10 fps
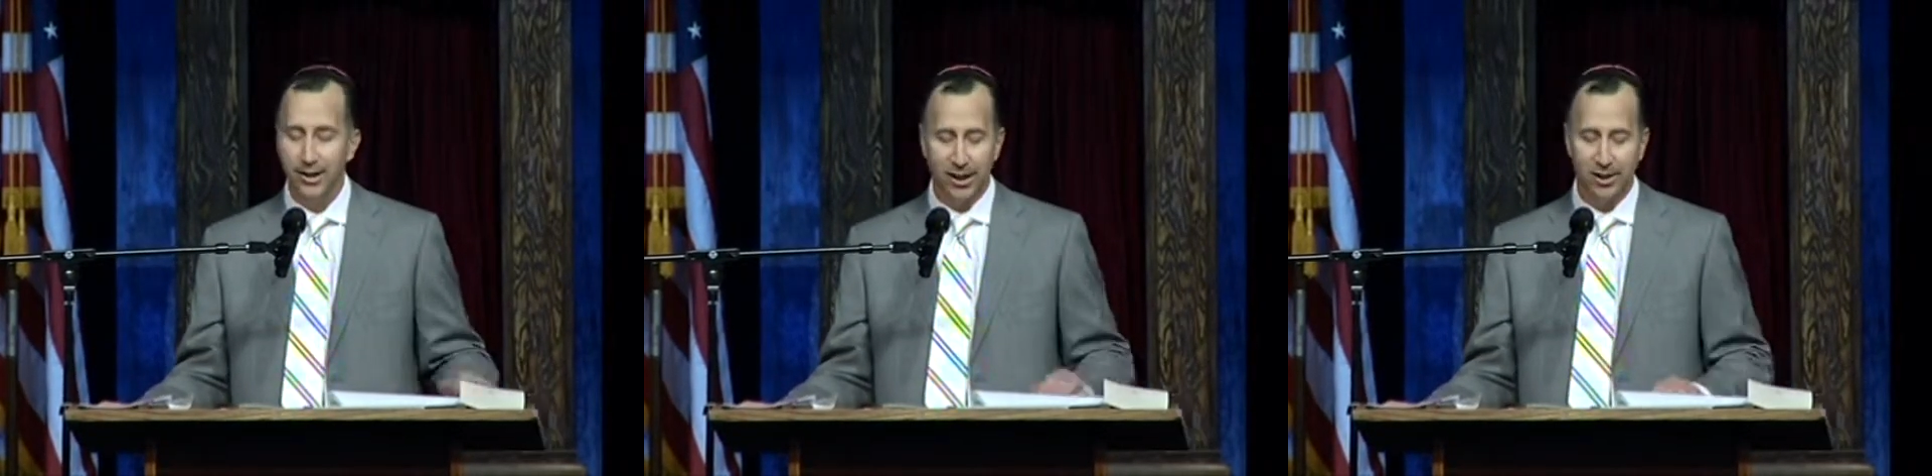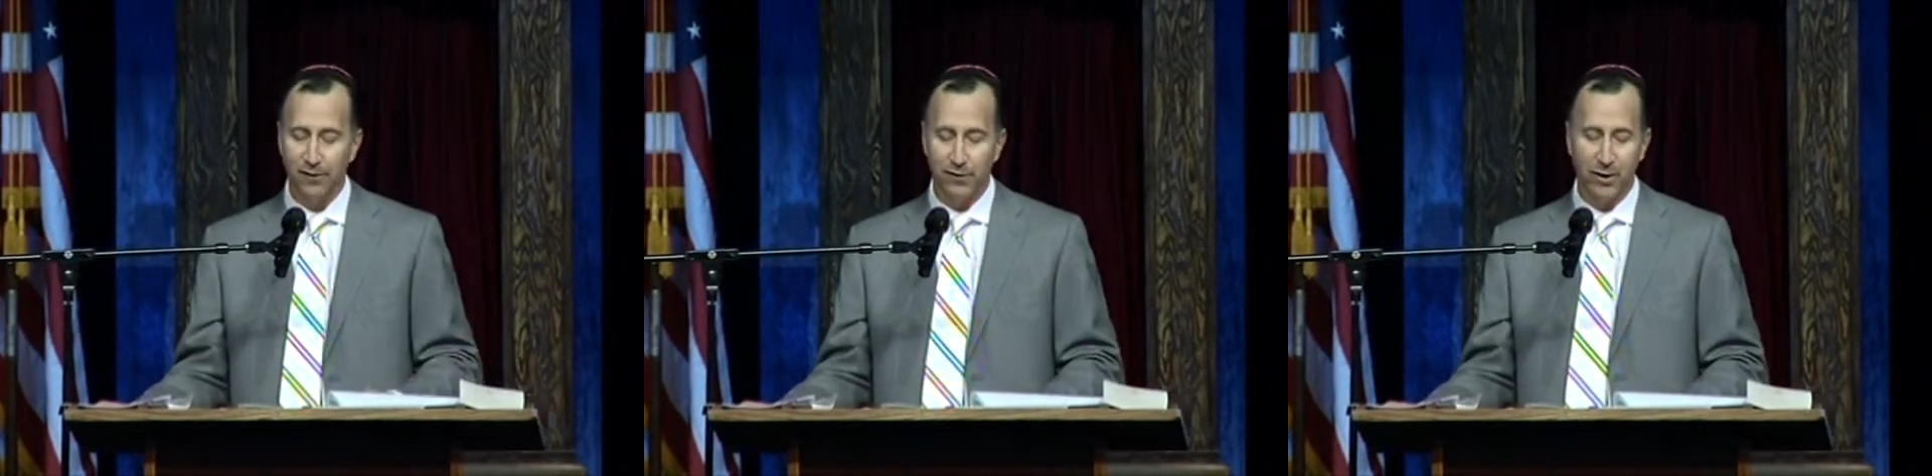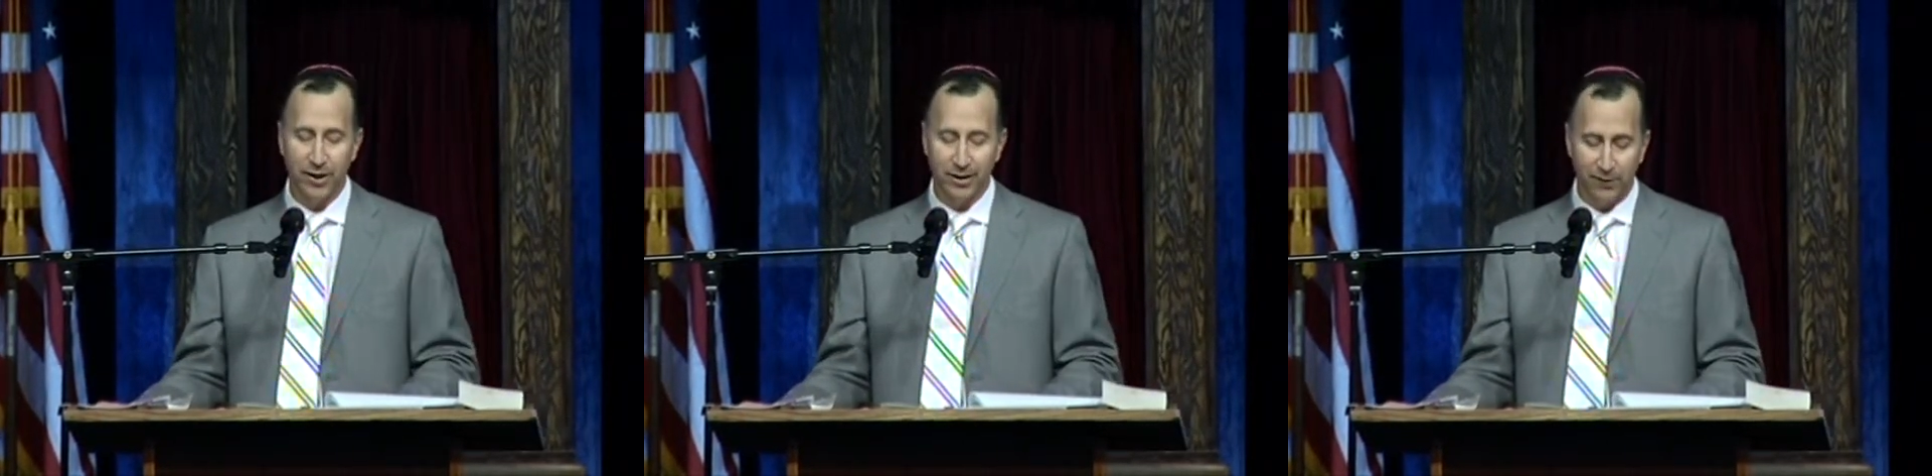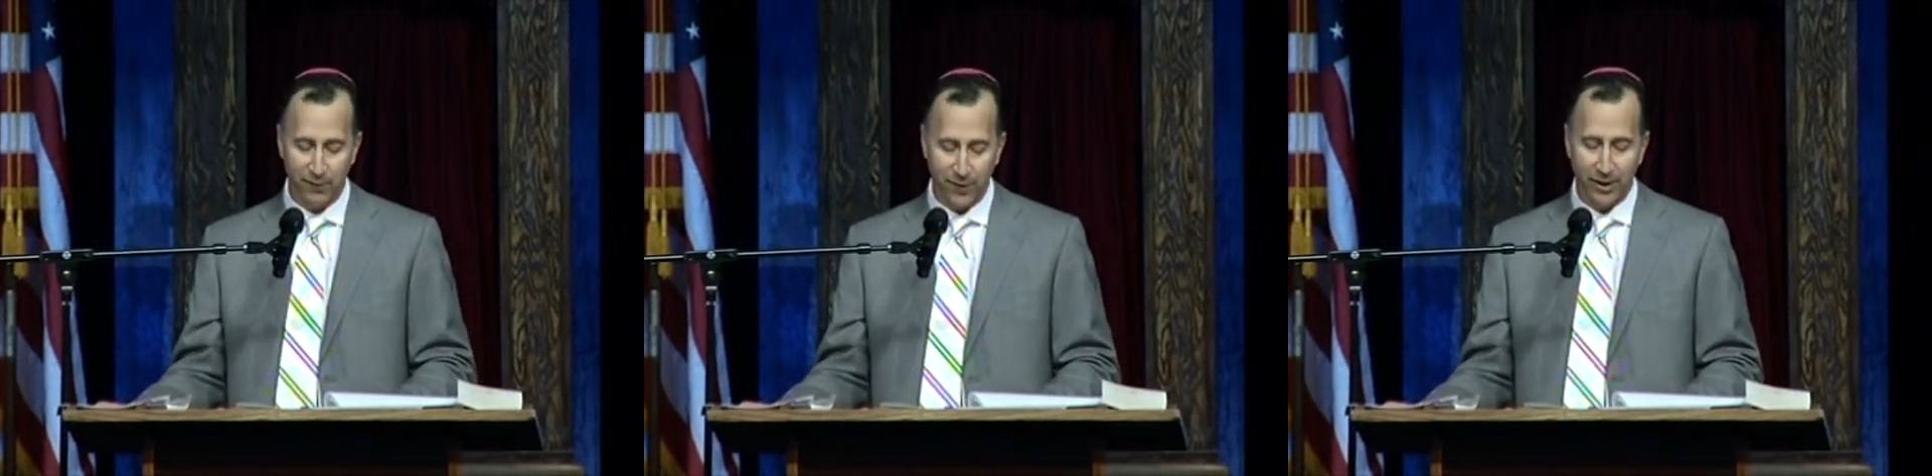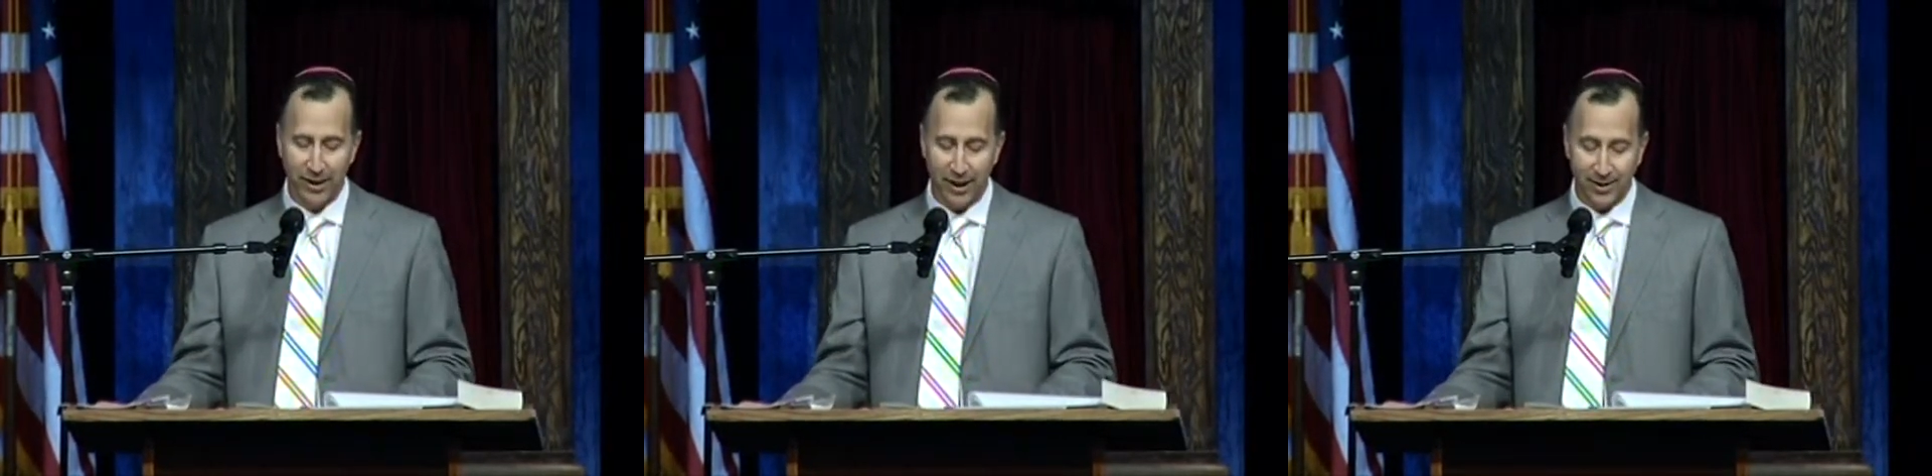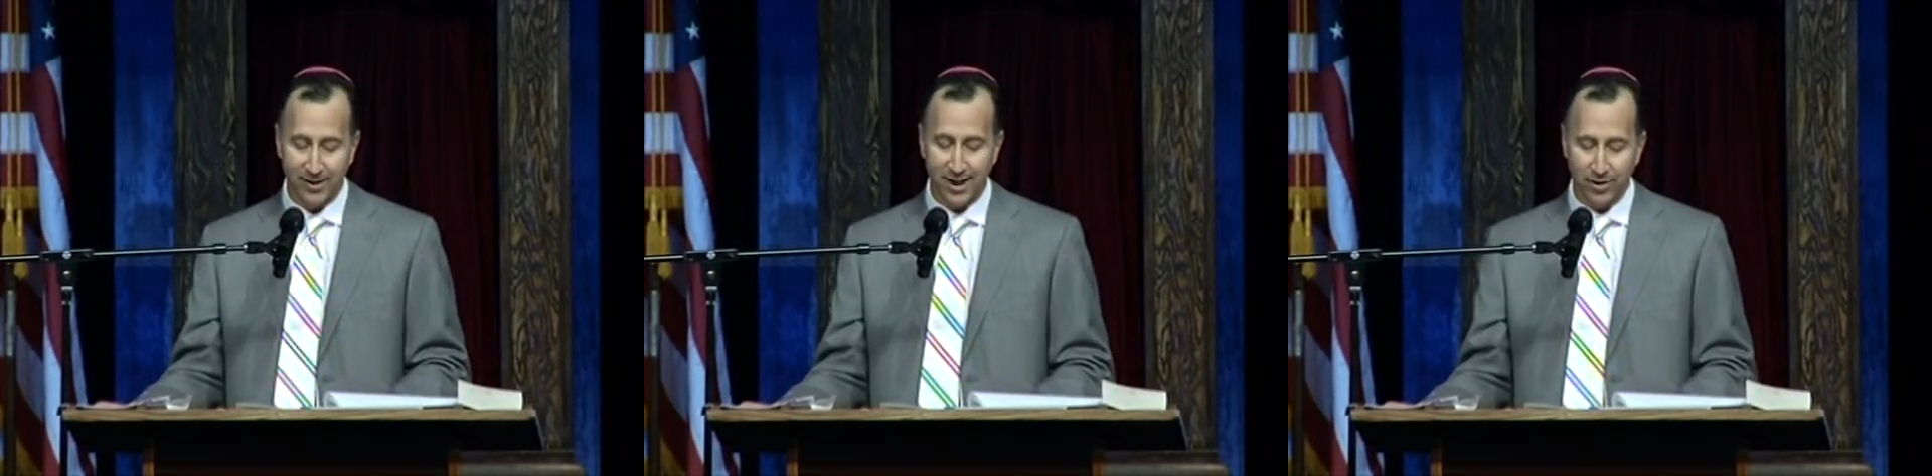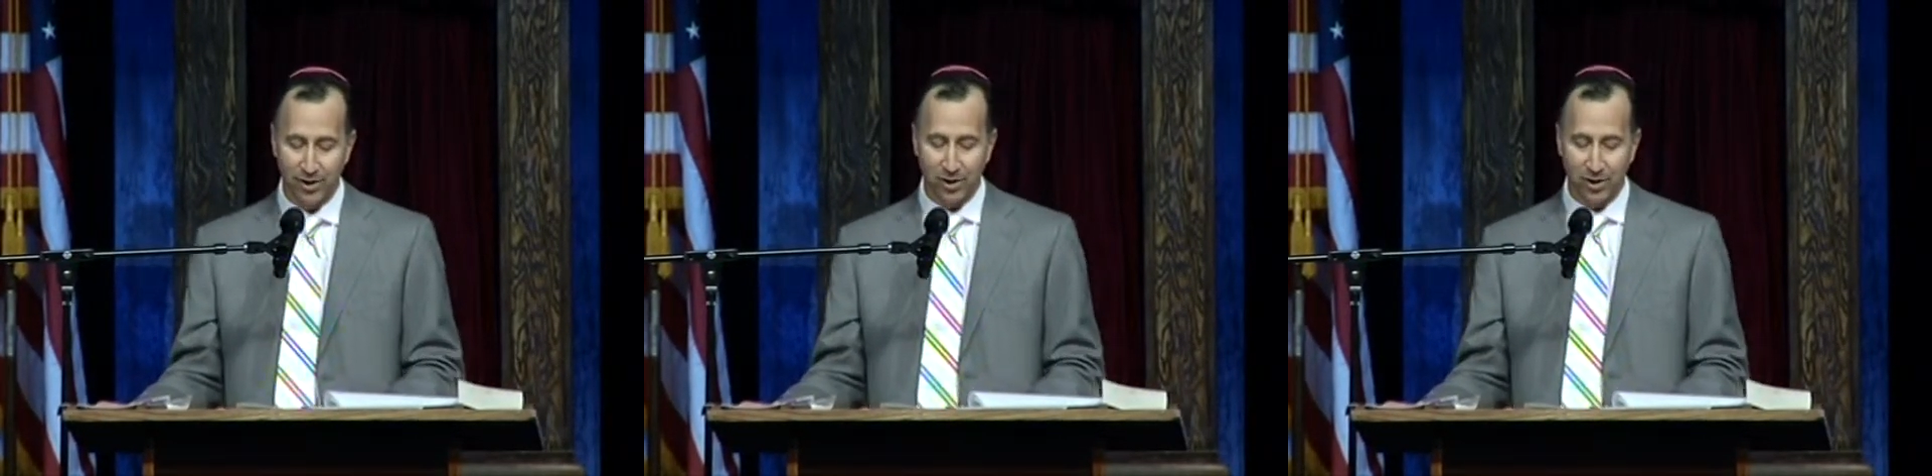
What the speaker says: It's a very, very unsettling